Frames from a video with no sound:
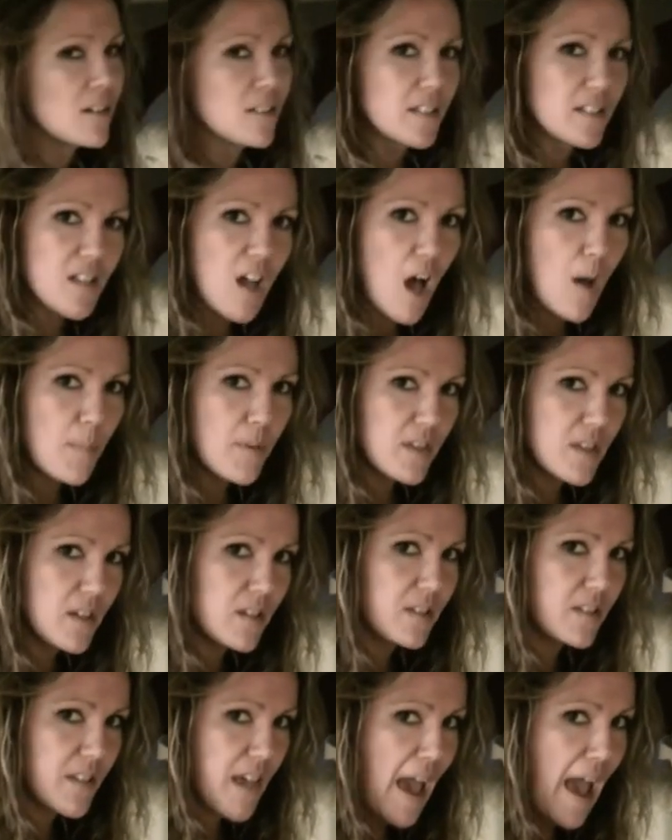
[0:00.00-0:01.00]
on the top of
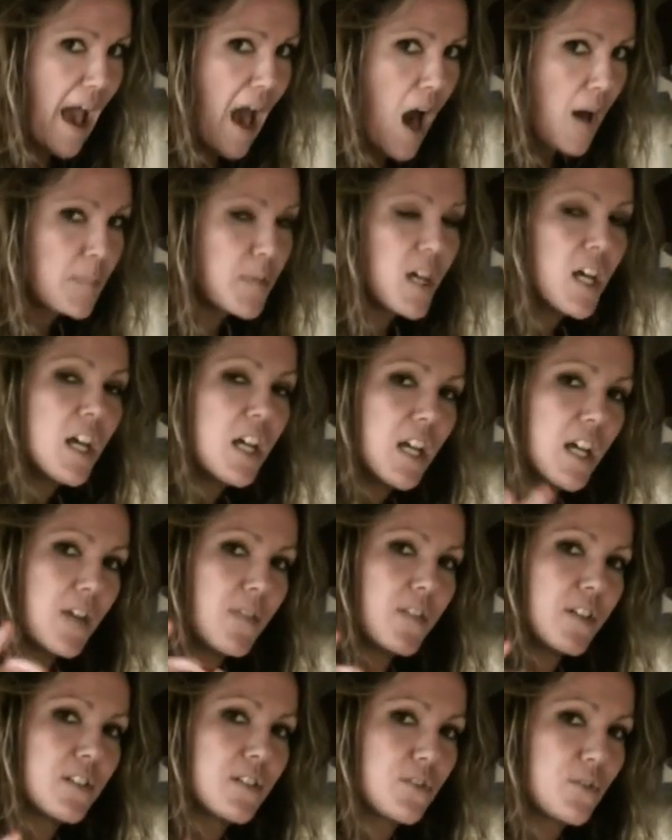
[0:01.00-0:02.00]
this cap.
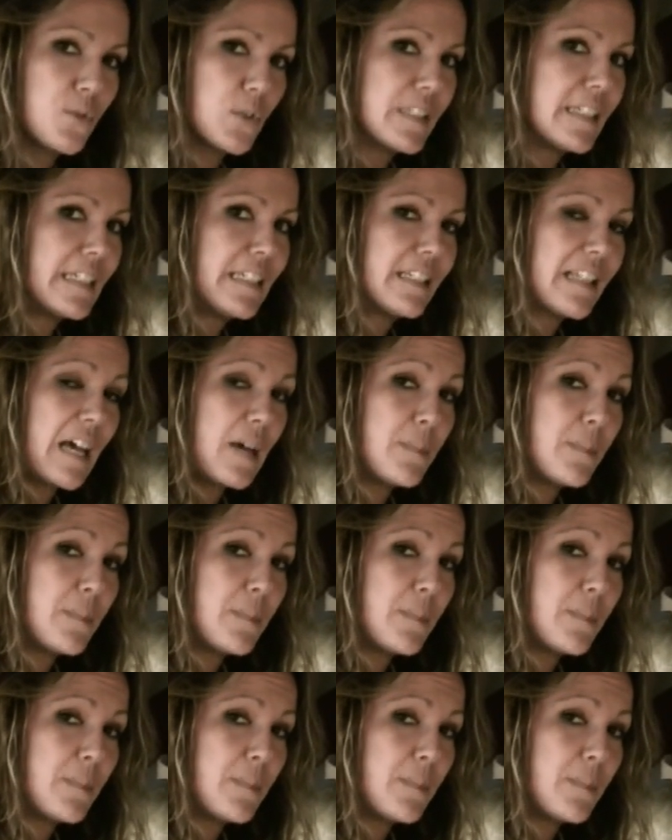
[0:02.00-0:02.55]
If it's green,